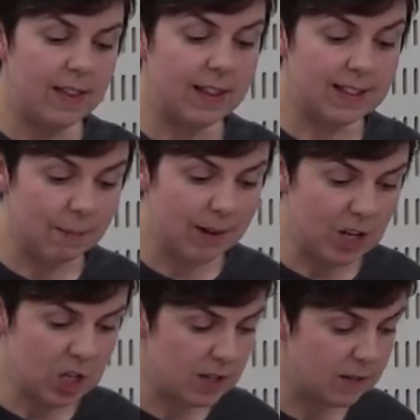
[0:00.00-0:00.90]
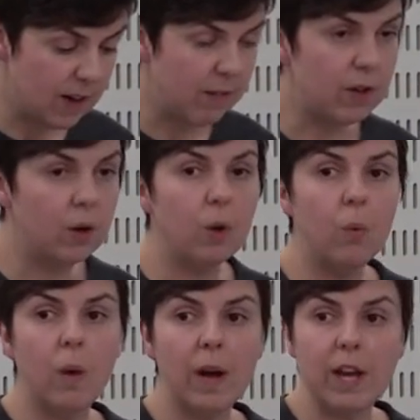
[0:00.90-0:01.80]
The examinations have covered a
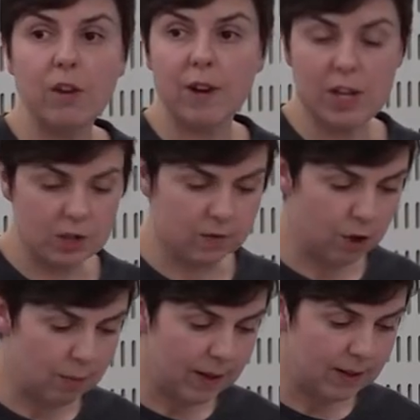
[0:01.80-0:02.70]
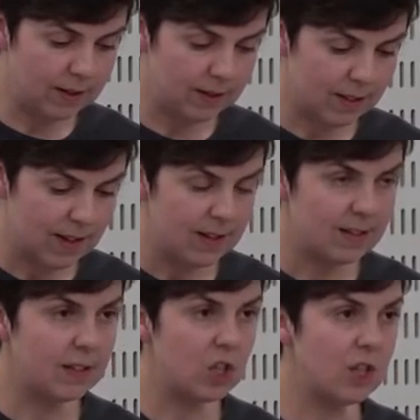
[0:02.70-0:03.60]
wide range of topics,
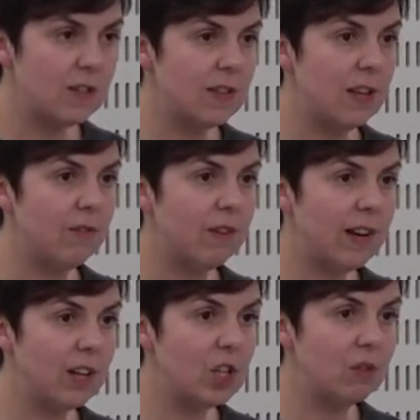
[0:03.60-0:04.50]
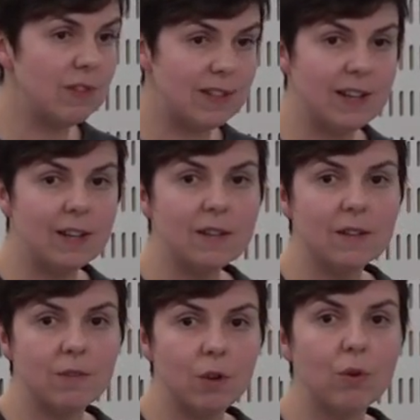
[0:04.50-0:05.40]
such as the financial resilience
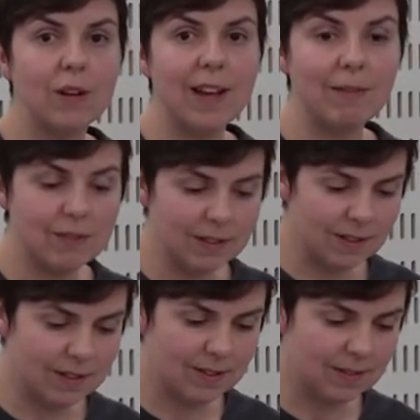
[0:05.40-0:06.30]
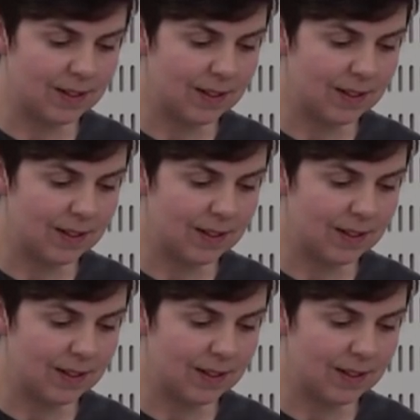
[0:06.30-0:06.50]
of local councils